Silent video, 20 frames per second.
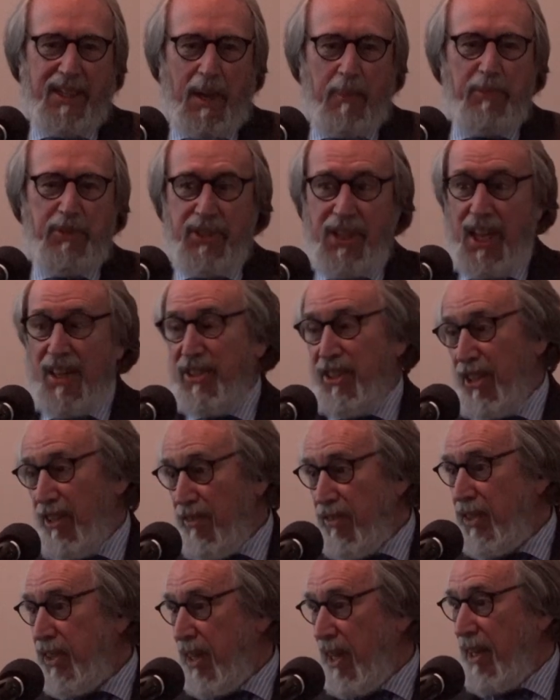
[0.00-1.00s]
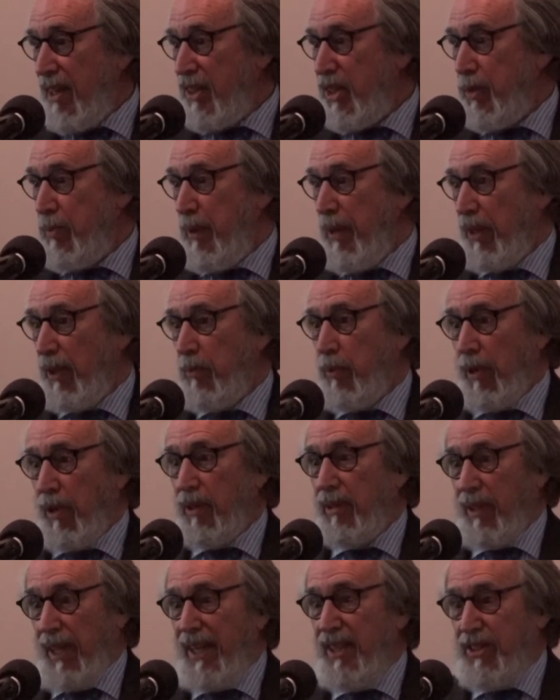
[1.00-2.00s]
obsessives, as
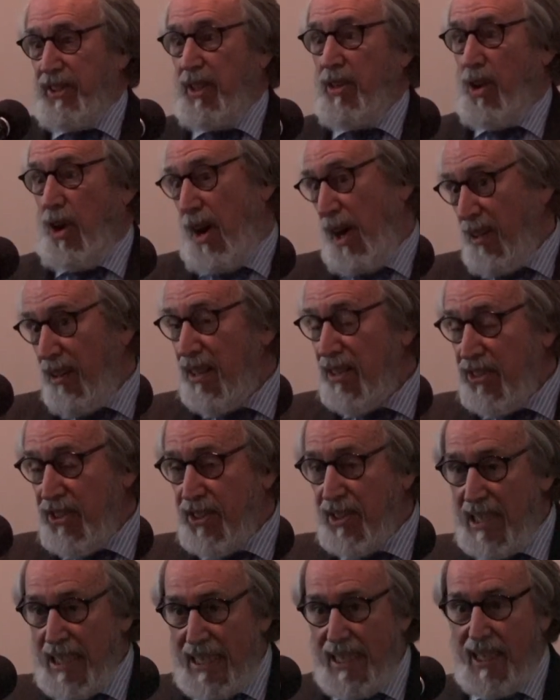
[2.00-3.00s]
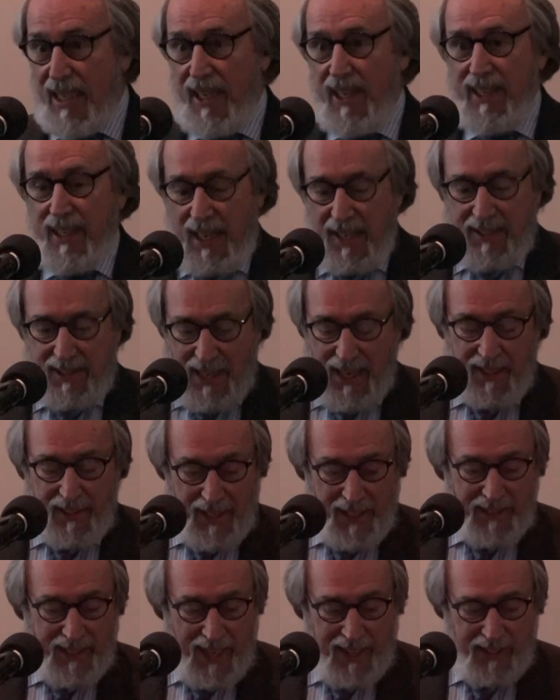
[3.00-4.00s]
Spielberg likes to call us, and I take
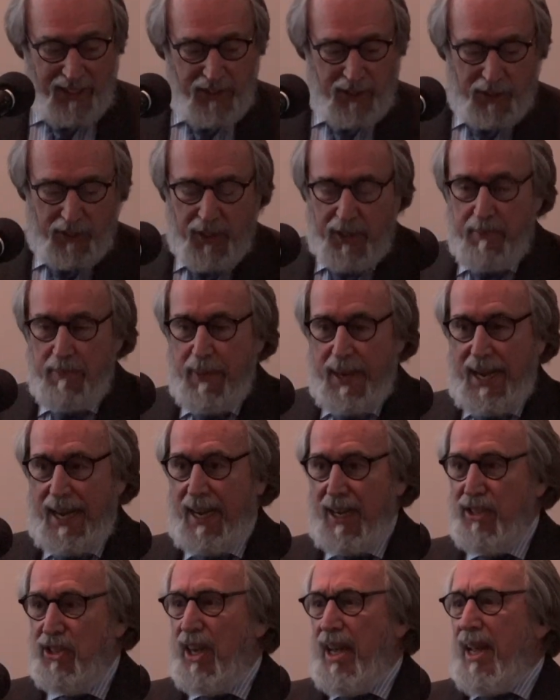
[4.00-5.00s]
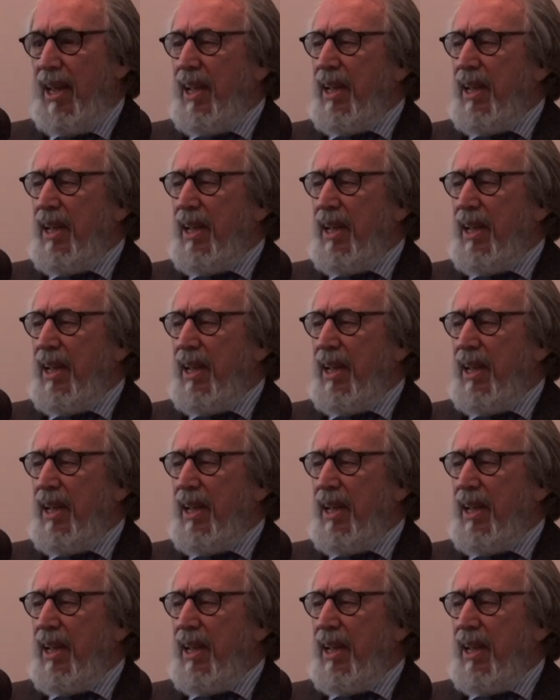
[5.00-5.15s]
that on as a good badge.